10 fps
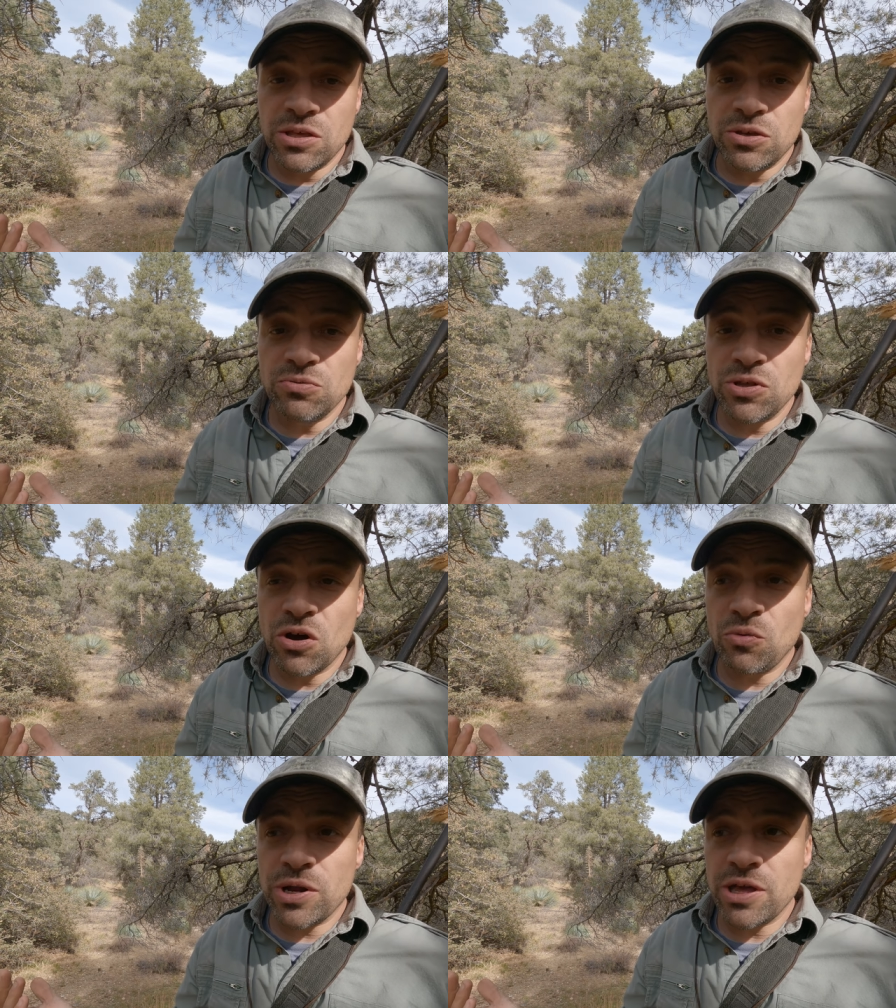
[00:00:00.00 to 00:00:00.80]
you
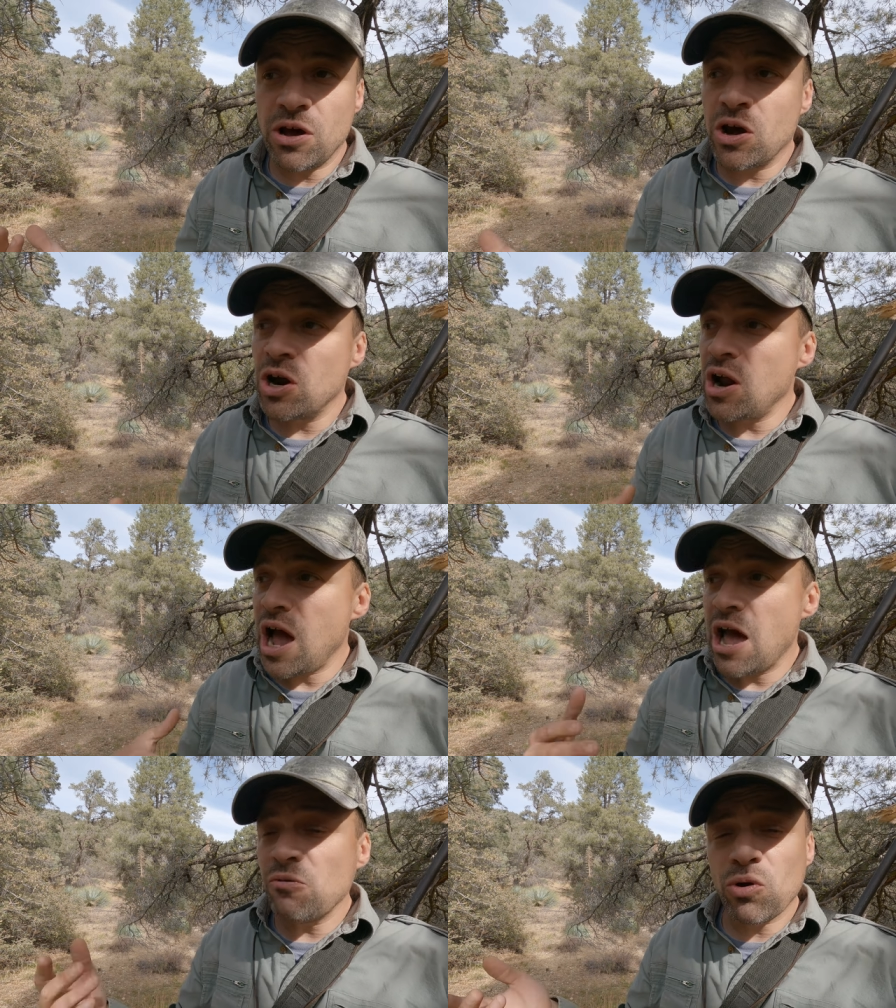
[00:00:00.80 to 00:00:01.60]
know where they are.
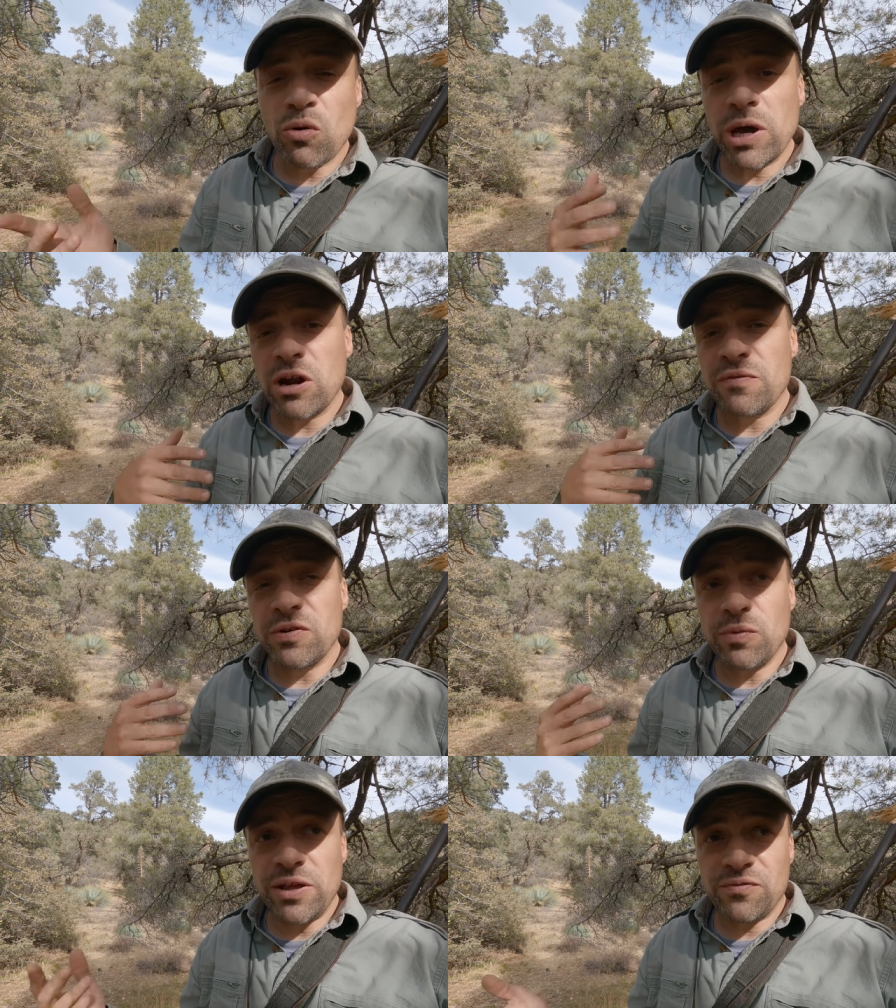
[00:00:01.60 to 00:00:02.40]
I will quite
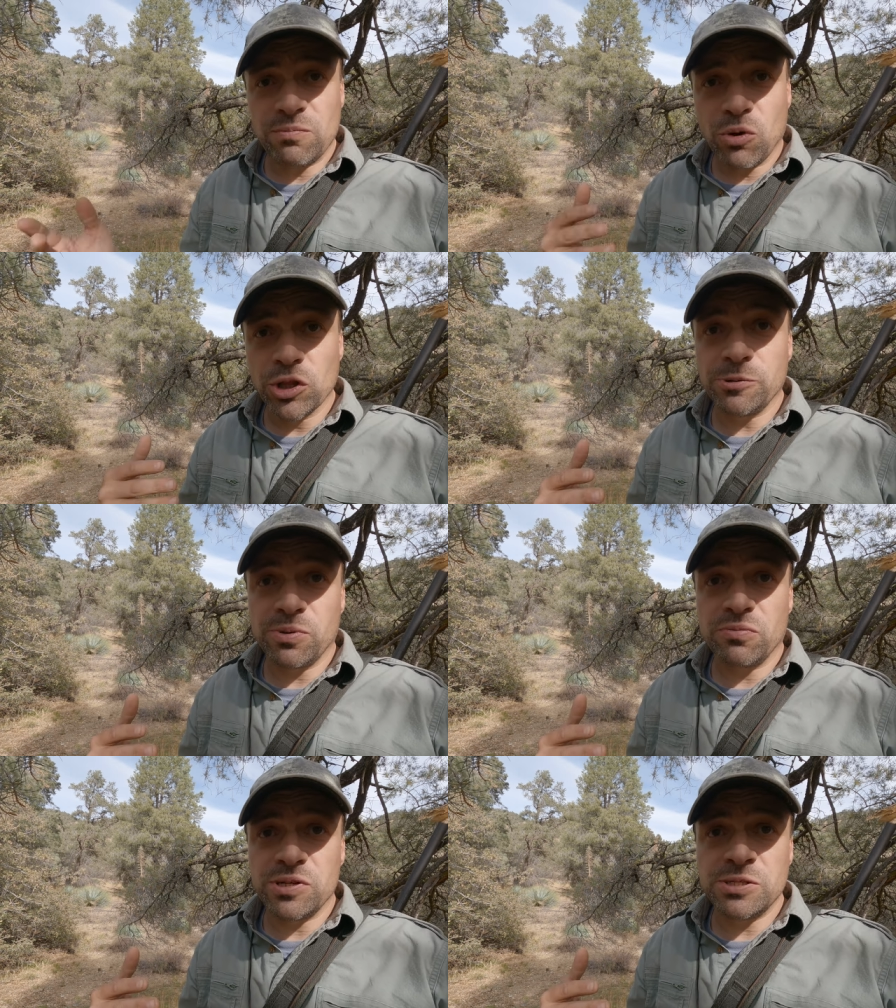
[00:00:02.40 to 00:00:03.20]
often wait for
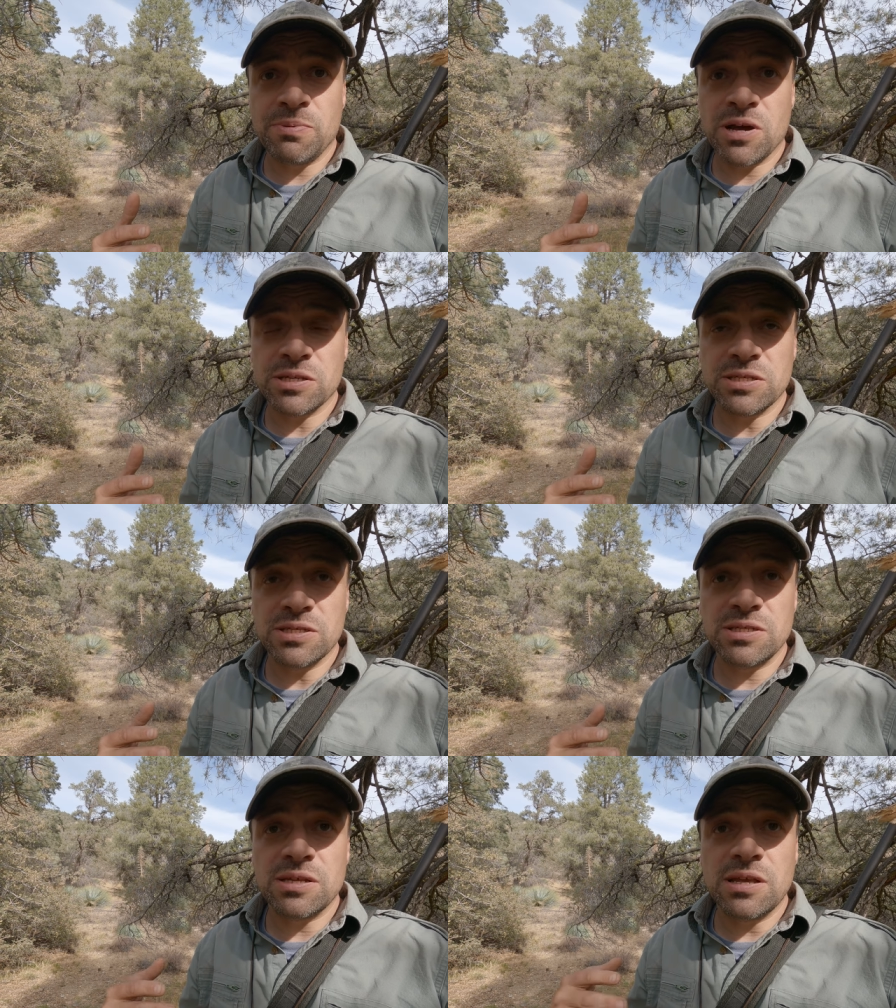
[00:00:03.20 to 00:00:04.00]
multiple
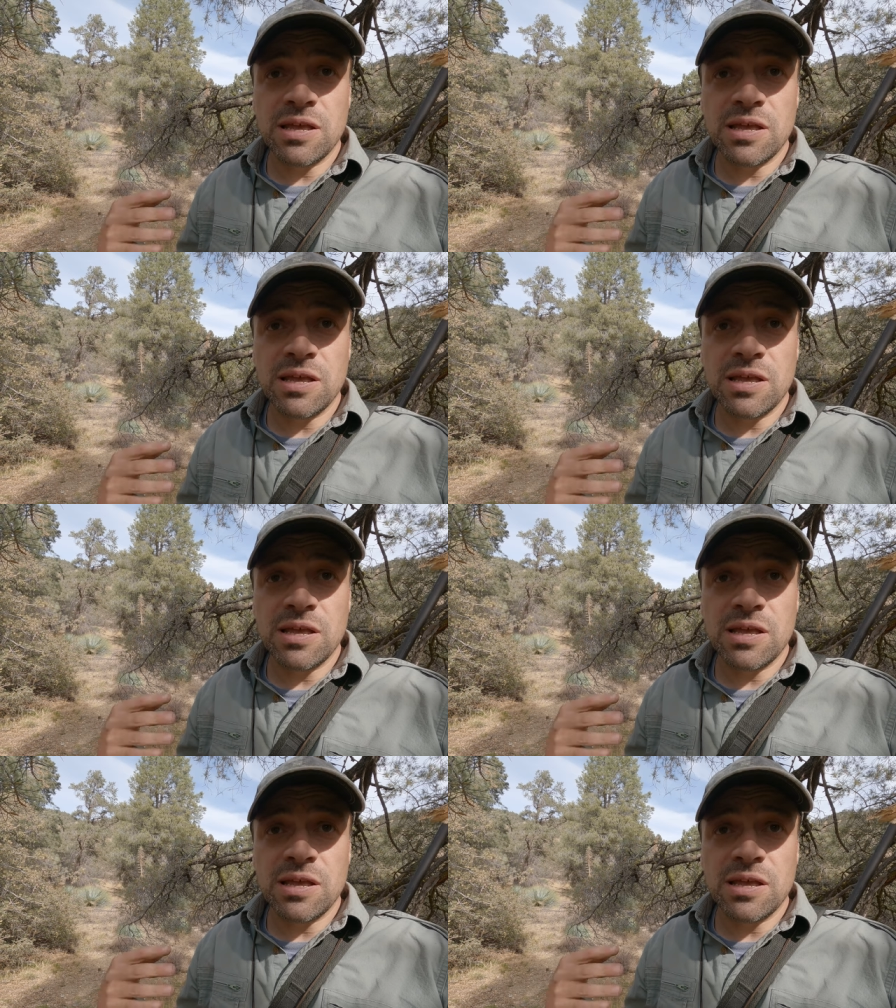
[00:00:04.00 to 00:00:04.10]
responses